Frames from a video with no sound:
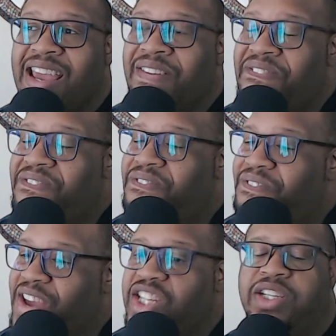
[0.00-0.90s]

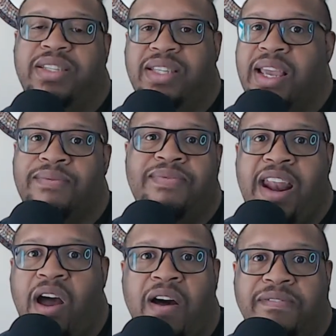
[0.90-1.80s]
efficiency of
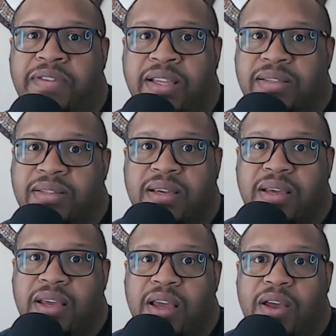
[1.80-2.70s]
that offense
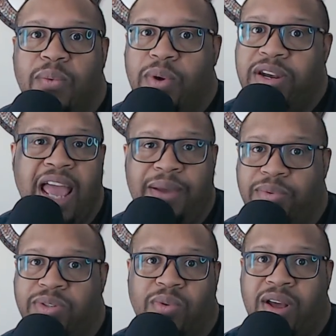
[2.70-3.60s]
when they
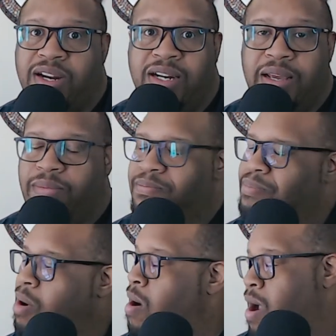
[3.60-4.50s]
was running it.
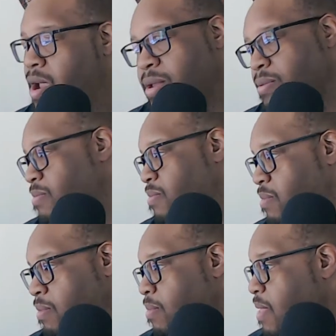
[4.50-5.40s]
Boy,
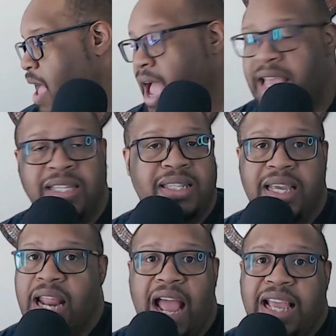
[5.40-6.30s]
I ain't
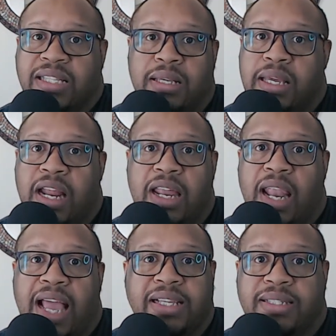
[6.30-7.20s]
seen nothing
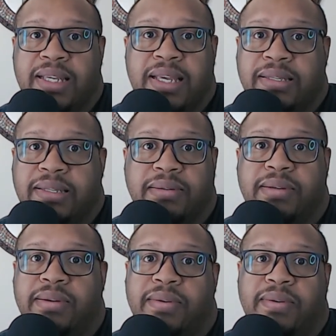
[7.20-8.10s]
like it since.
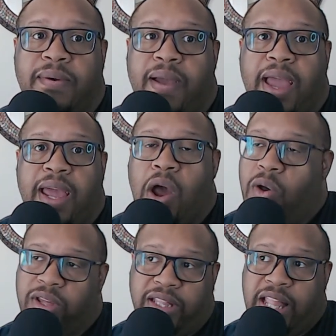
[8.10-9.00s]
The
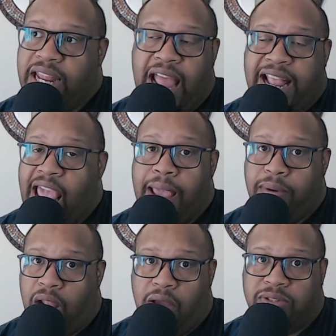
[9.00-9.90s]
only thing that came
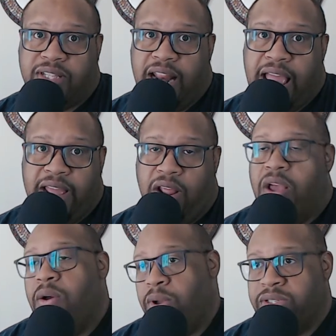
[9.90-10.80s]
close to that
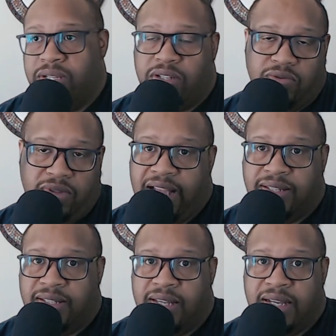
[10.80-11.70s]
was in
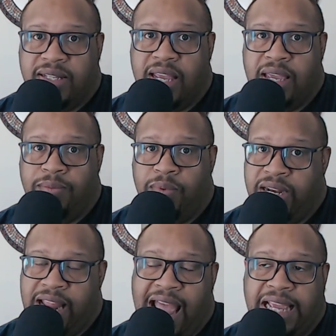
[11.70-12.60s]
2016
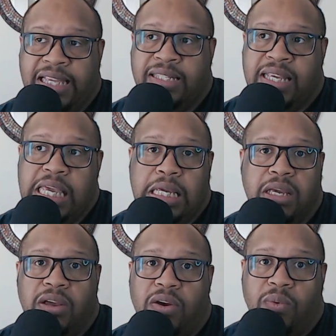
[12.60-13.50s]
when Dak and Zeke
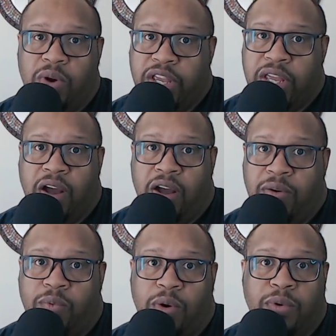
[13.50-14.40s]

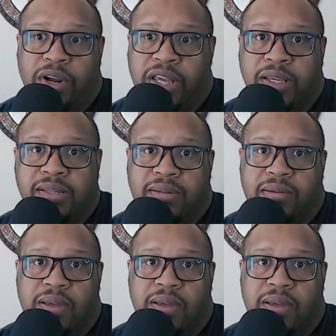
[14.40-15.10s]
were rookies.